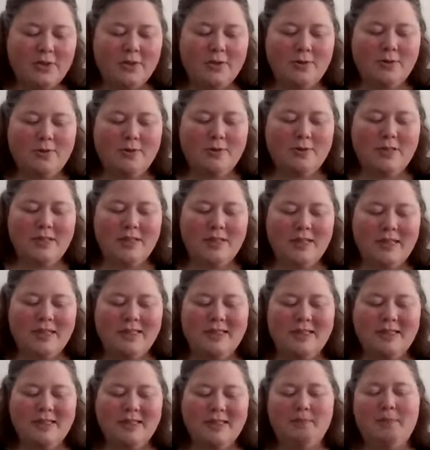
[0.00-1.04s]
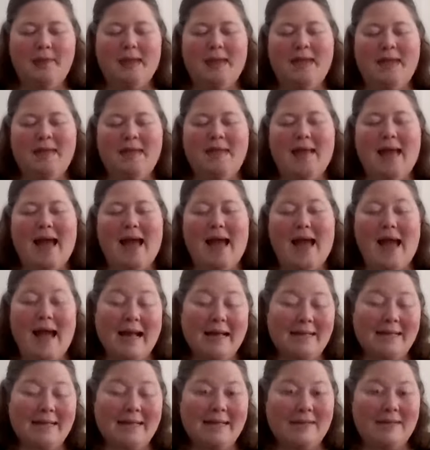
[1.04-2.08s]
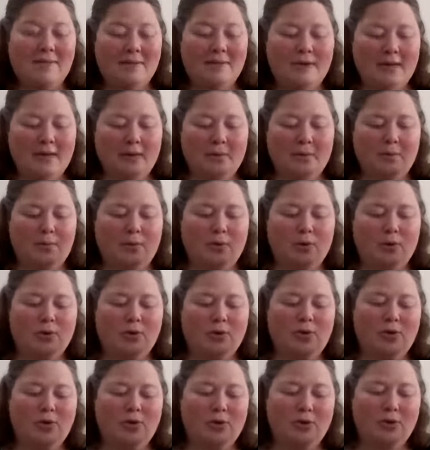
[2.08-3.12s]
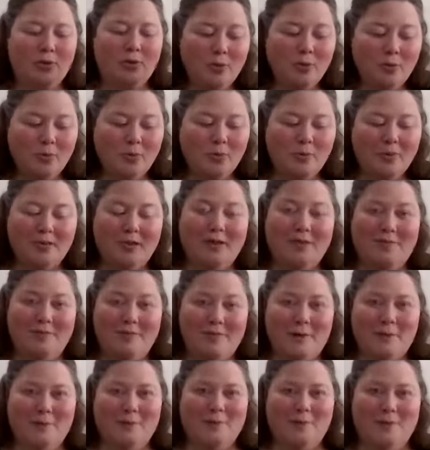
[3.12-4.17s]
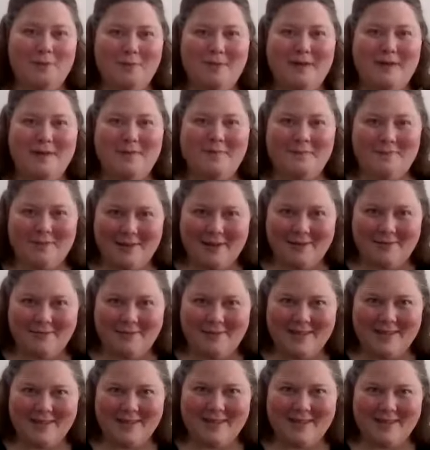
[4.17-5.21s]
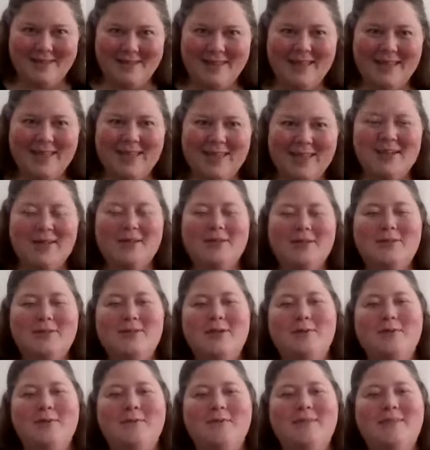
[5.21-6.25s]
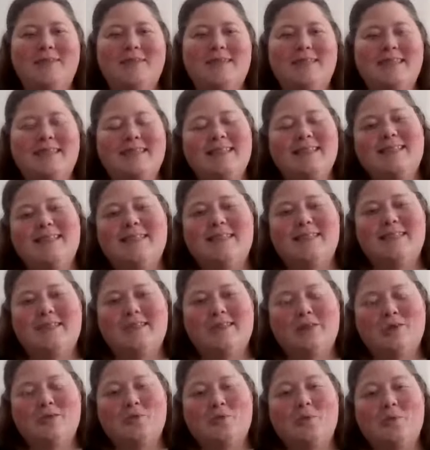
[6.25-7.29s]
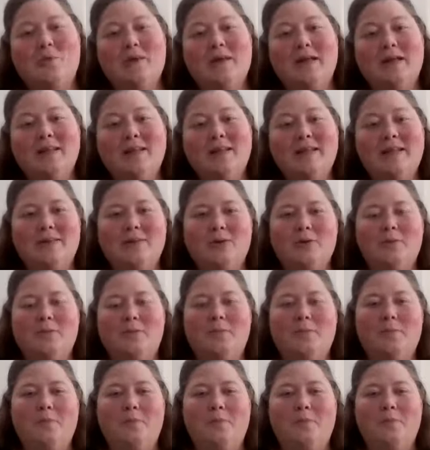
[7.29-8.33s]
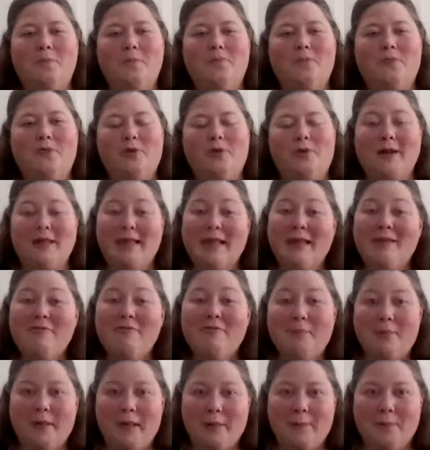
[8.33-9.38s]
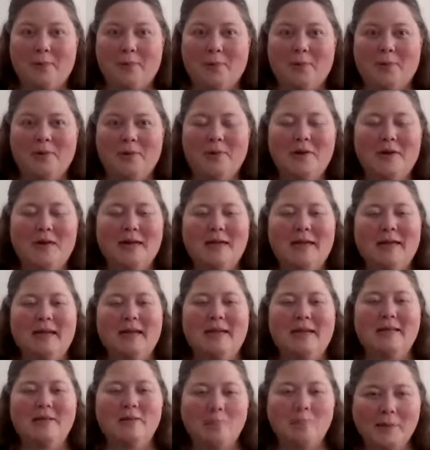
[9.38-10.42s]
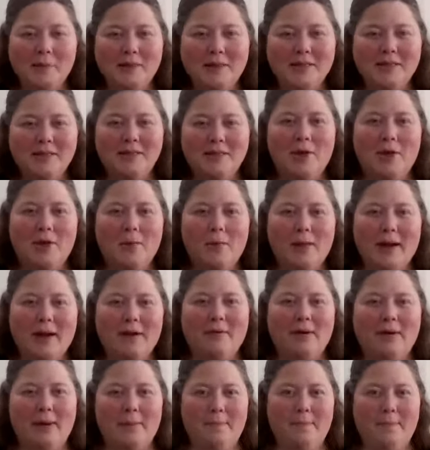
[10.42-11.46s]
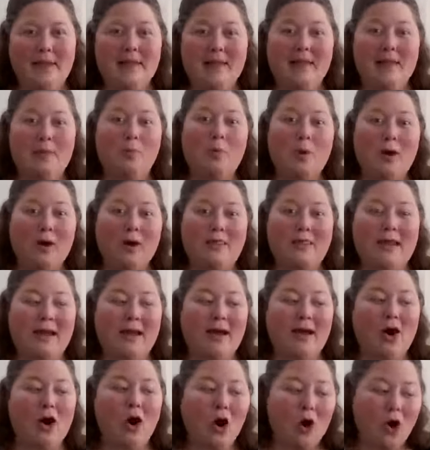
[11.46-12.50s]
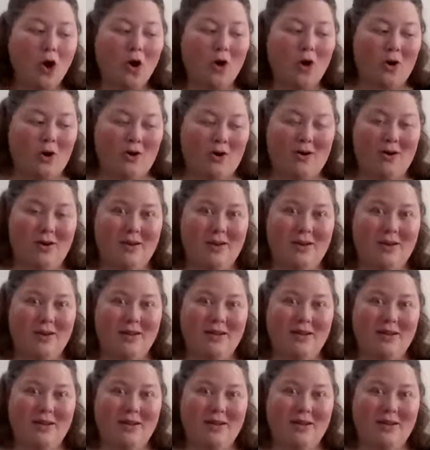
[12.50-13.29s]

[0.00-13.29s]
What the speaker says: to Jesus being active in pursuit of those who need forgiveness. So Jesus isn't just willing to forgive people. He's willing to go out and meet them where they are,